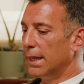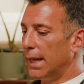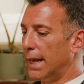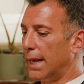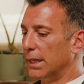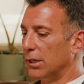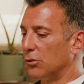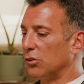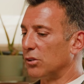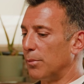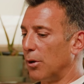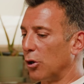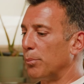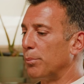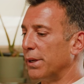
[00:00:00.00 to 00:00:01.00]
And it's just
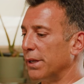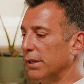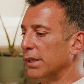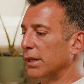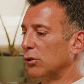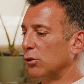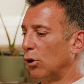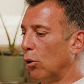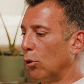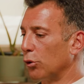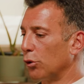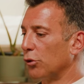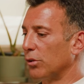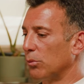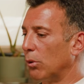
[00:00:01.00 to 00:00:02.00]
about appealing to
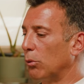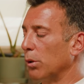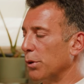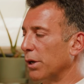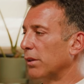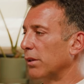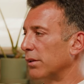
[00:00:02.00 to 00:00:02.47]
owners and what we bring to the